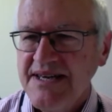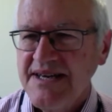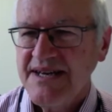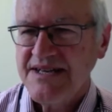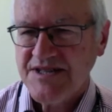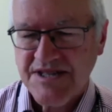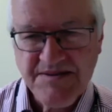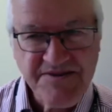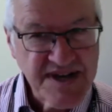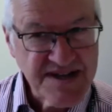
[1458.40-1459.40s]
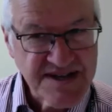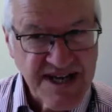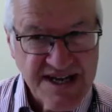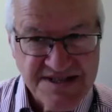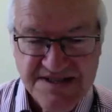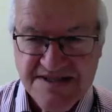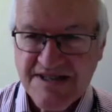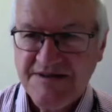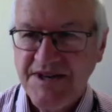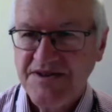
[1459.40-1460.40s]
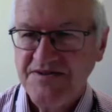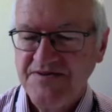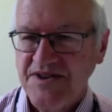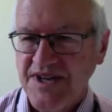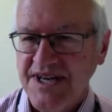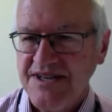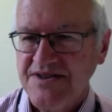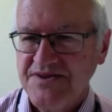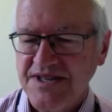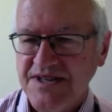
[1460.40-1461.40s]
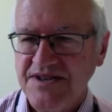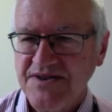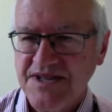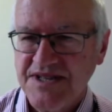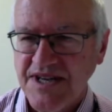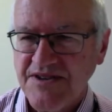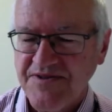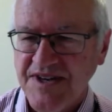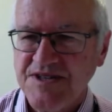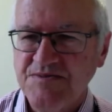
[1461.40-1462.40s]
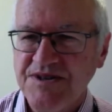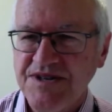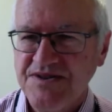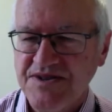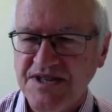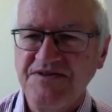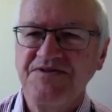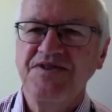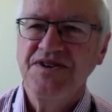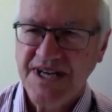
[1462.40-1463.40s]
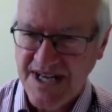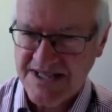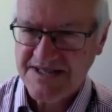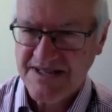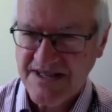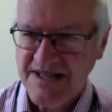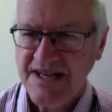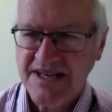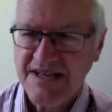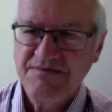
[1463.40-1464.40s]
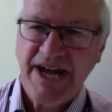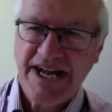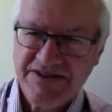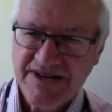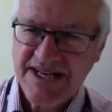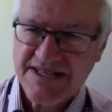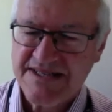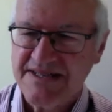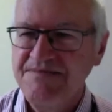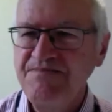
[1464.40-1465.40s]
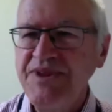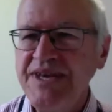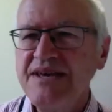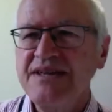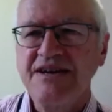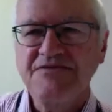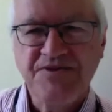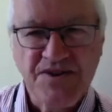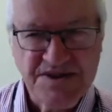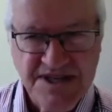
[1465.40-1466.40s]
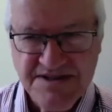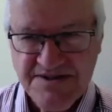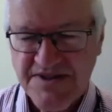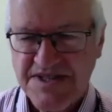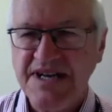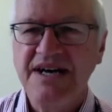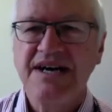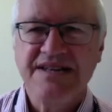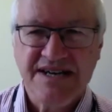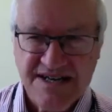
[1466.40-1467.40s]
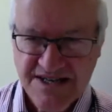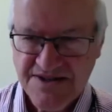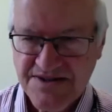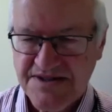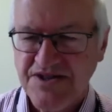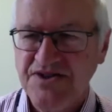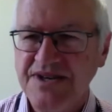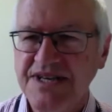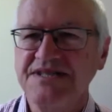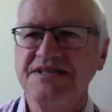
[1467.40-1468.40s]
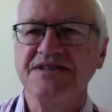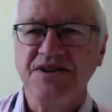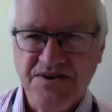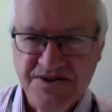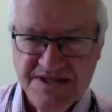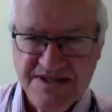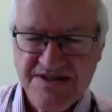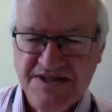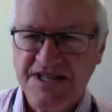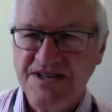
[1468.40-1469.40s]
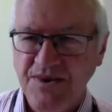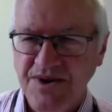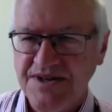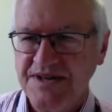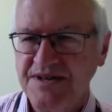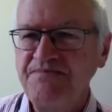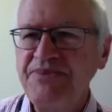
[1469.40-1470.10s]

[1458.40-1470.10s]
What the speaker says: And some of the other gases that come out of volcanoes, including sulfates, produce sulfuric acid, like battery acid. That falls out of the sky, that kills the trees, it goes into the seawater.